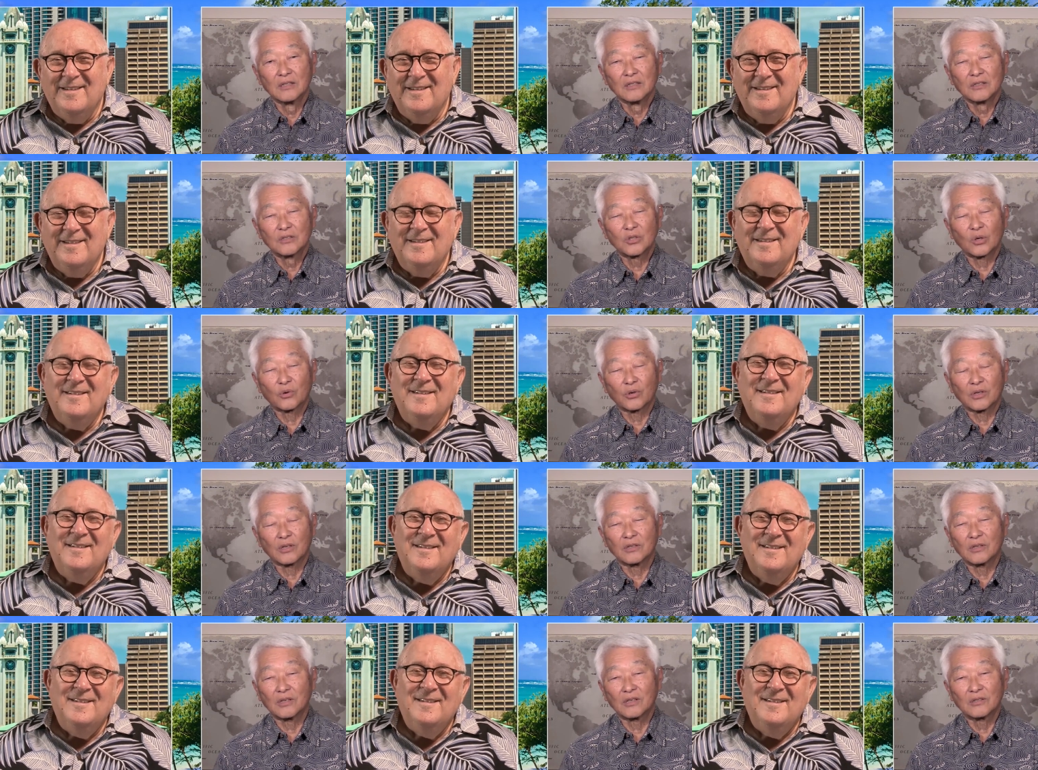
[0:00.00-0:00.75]
Speaker 1: So
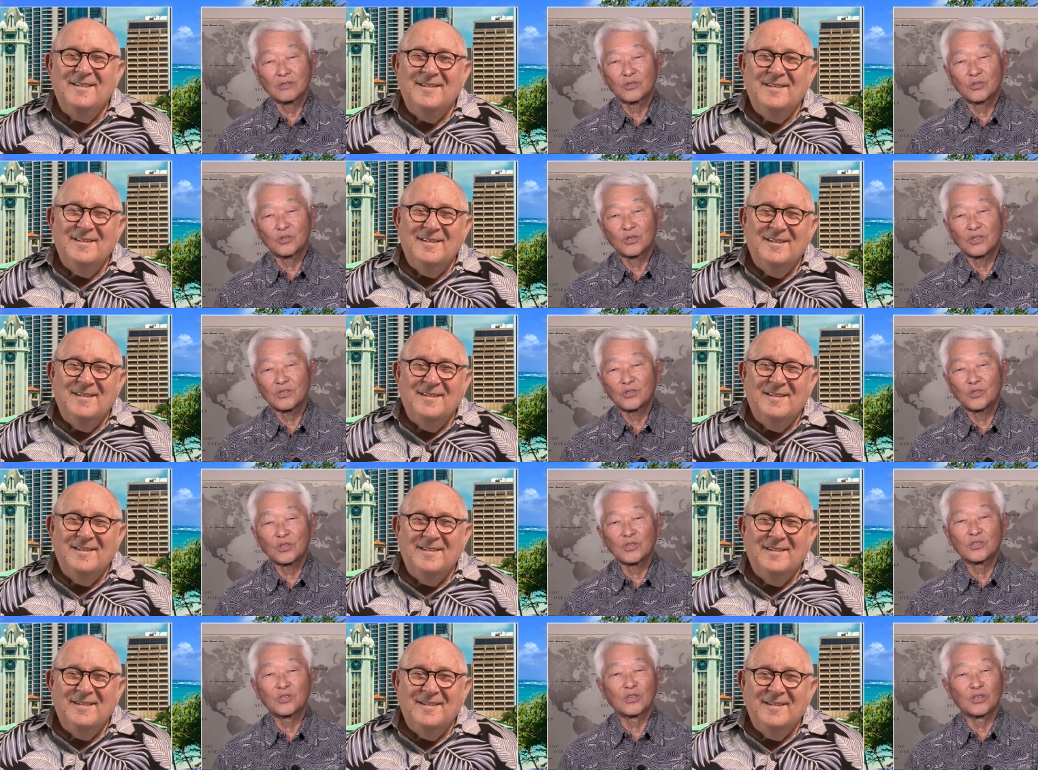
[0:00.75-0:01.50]
it, it's he's,
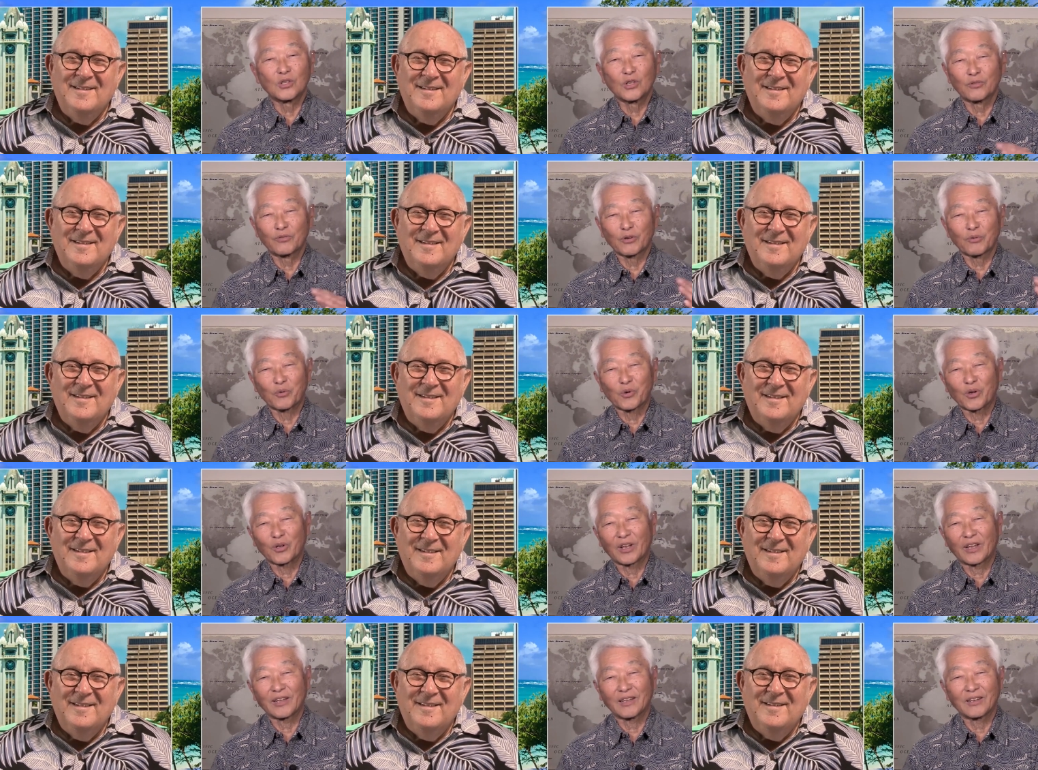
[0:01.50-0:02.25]
he's in a different
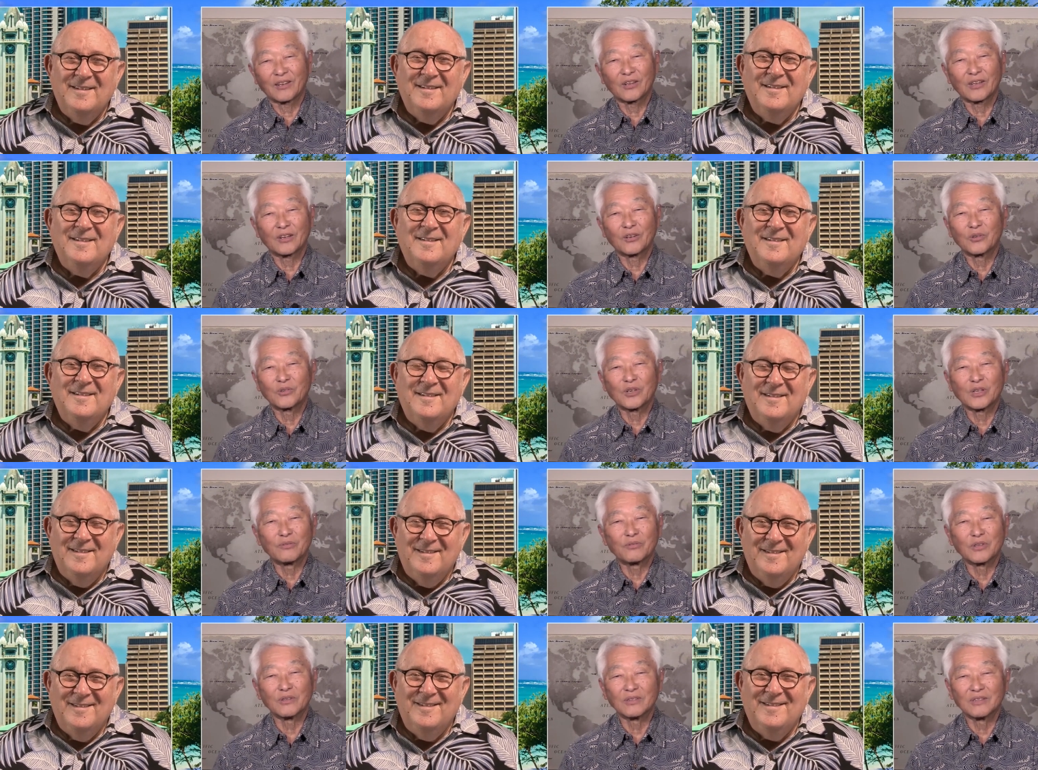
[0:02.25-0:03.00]
world. I, I don't
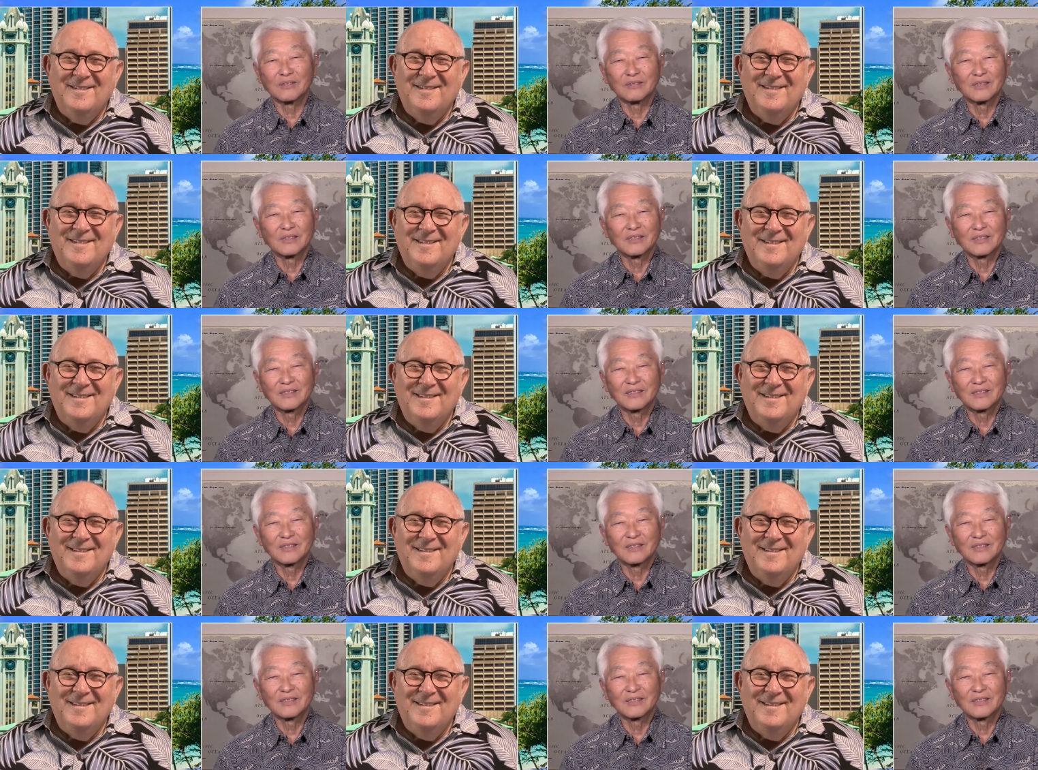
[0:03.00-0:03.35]
even